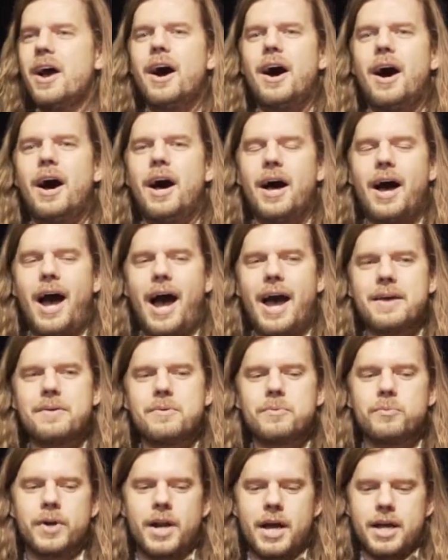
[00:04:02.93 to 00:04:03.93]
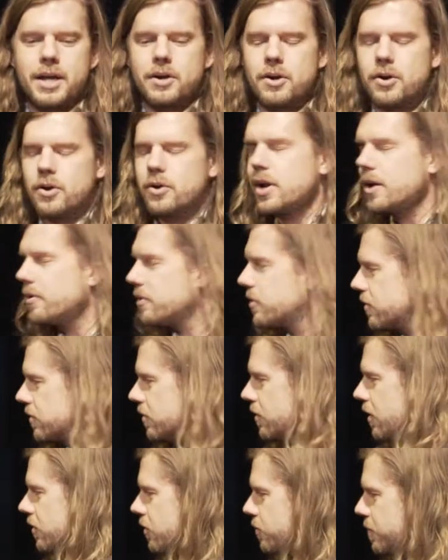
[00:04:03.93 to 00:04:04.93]
Uh, I when I heard I was
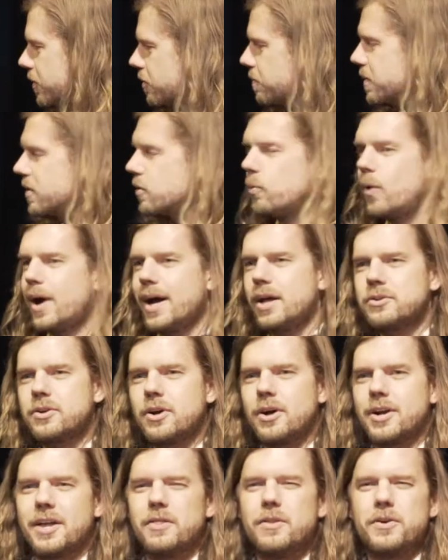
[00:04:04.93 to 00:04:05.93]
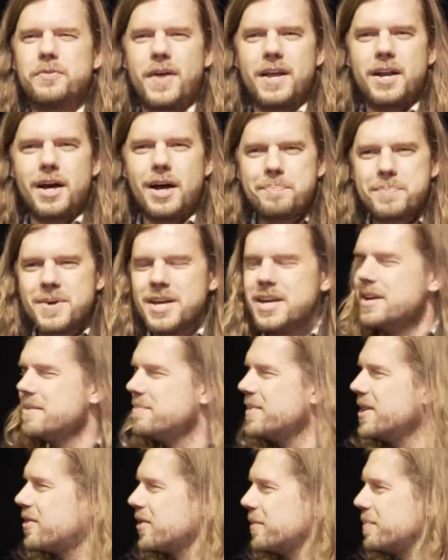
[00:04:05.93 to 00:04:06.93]
supposed to be the wild card, I looked that up.
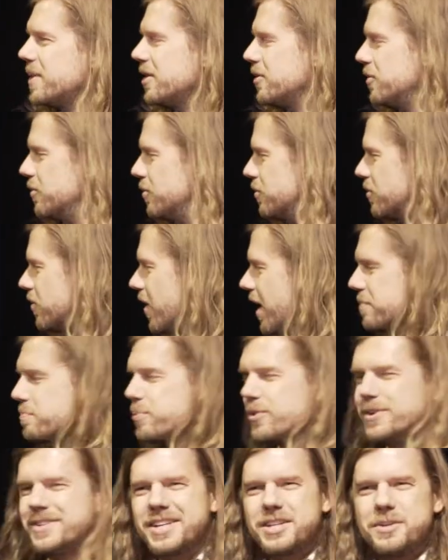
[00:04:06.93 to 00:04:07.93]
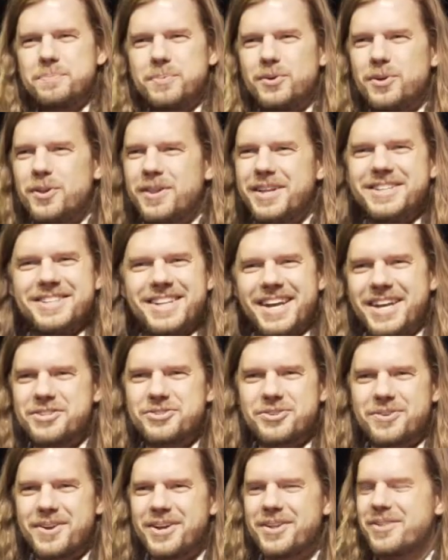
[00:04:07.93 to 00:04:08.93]
It means somebody who's unpredictable and
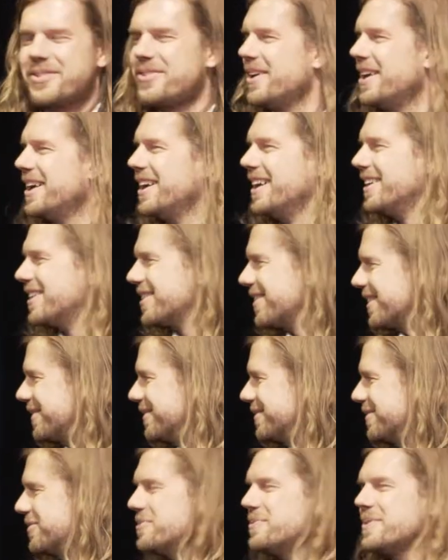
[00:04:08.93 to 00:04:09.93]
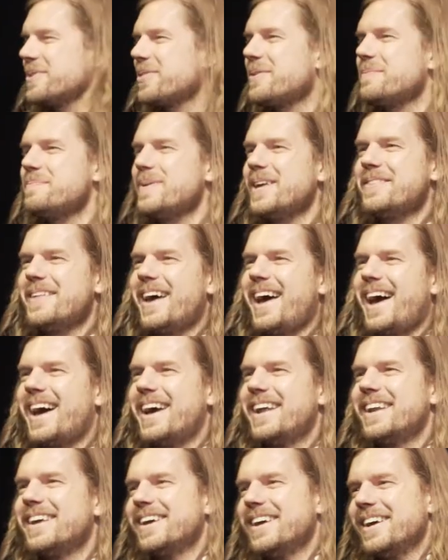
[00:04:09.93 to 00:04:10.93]
dangerous. like, who wants to be
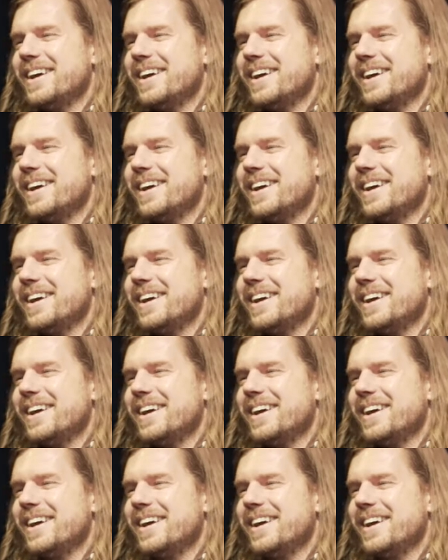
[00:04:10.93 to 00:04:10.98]
that?